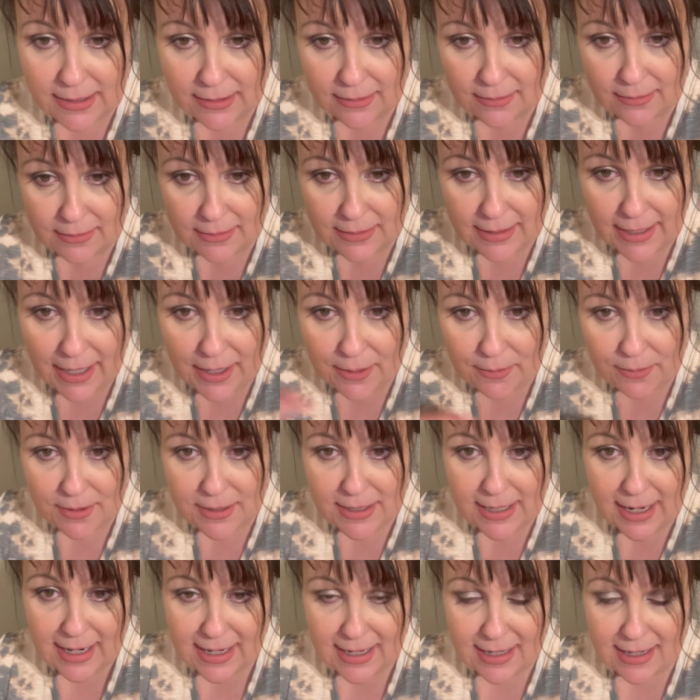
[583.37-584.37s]
tower
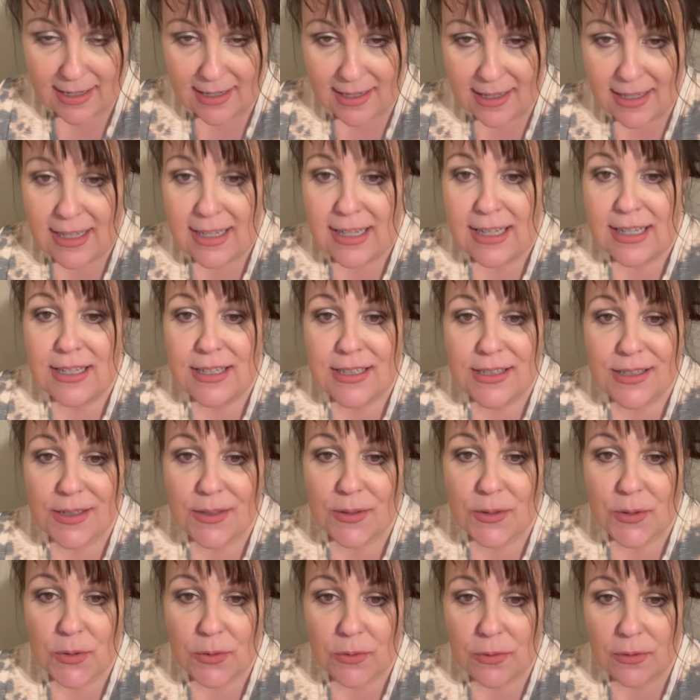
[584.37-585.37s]
data. So
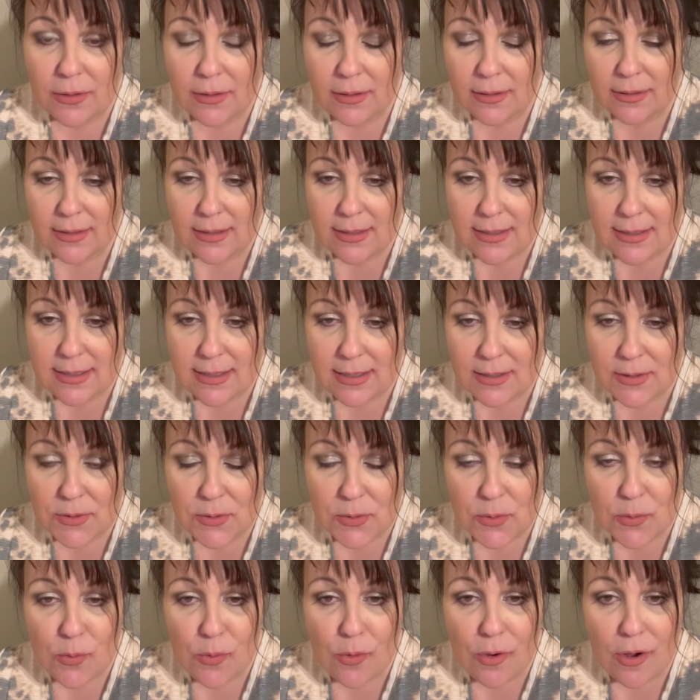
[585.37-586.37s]

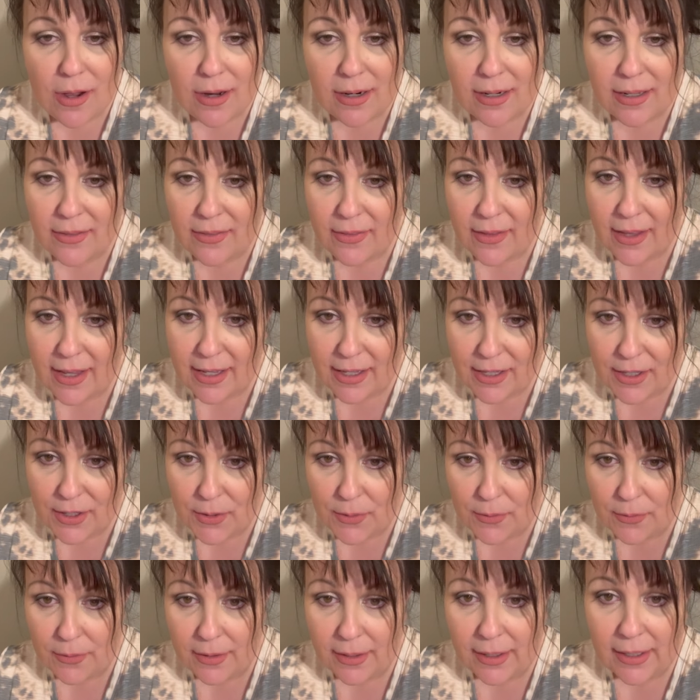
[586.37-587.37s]
Tawana, thank
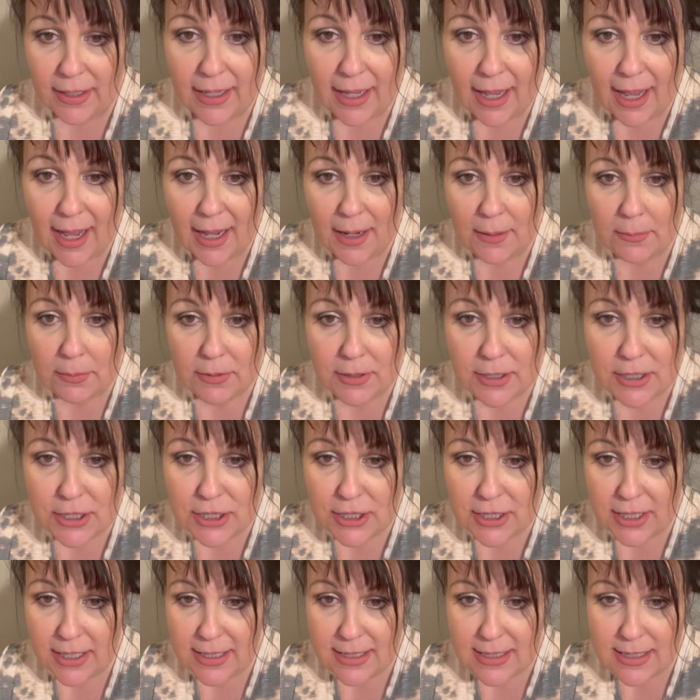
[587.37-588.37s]
you, honey. I
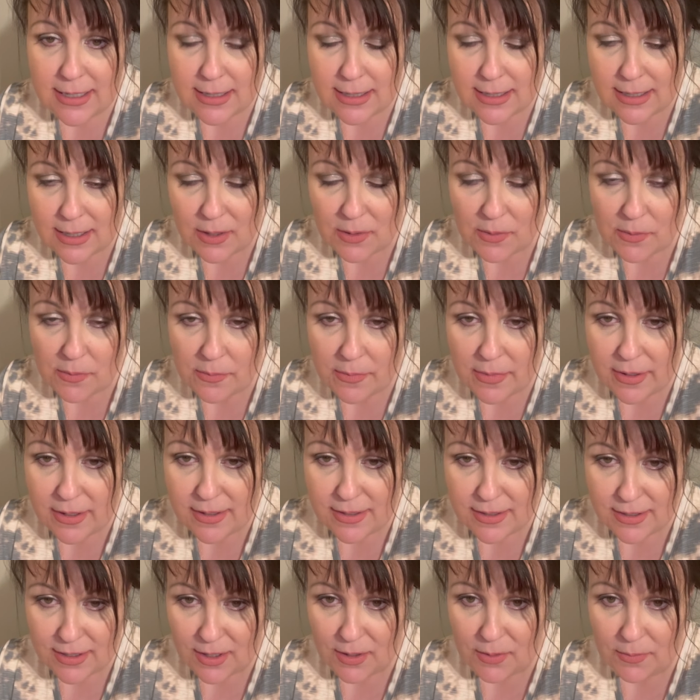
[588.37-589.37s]
appreciate it
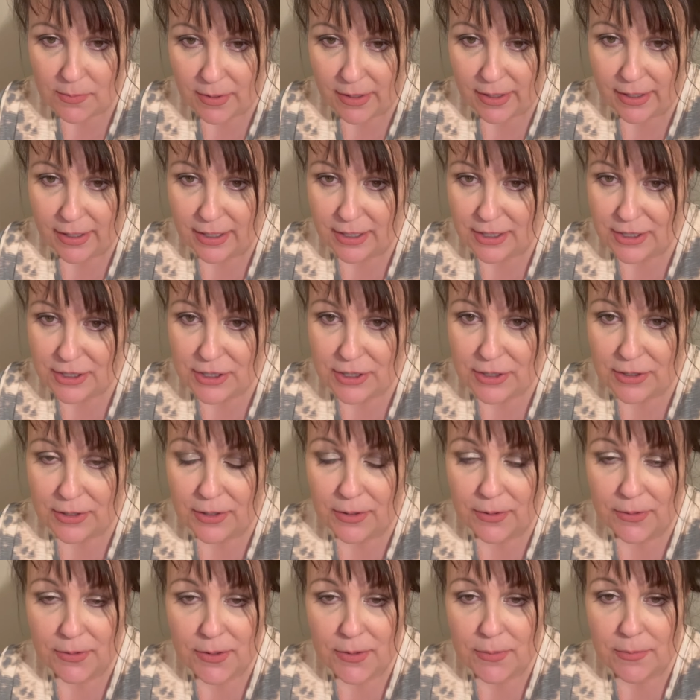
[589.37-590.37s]
so much. You
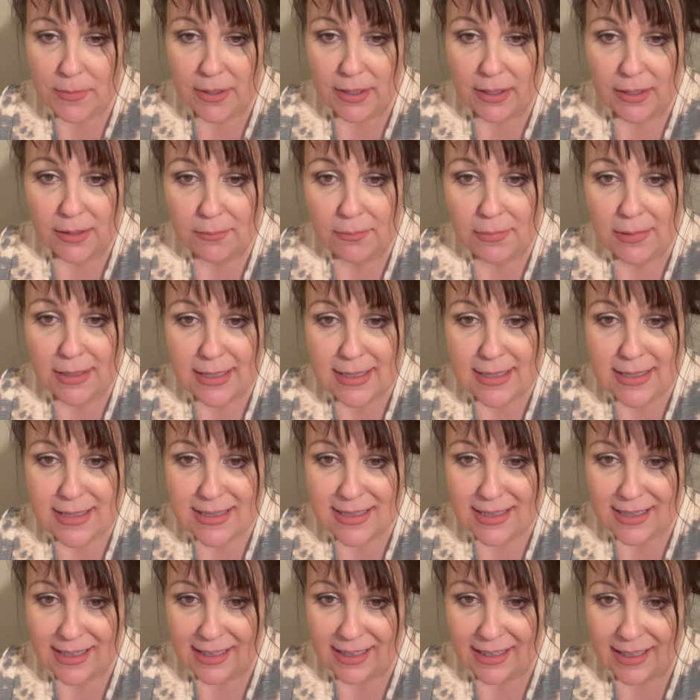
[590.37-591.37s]
know, you've been a
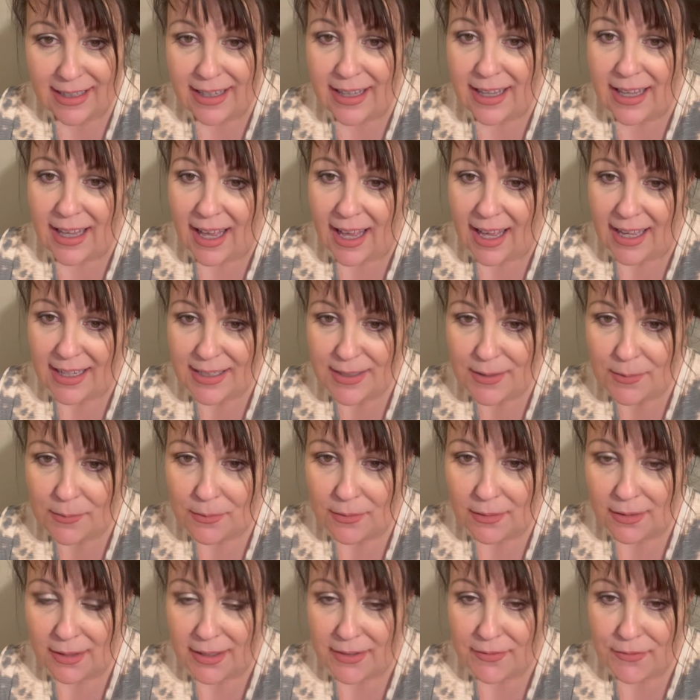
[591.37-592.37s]
blessing. I didn't
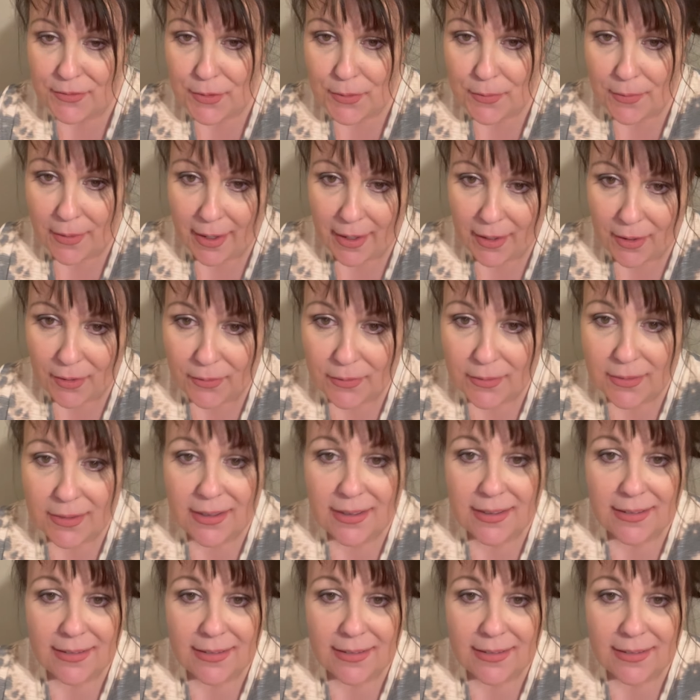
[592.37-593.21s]
want to leave you out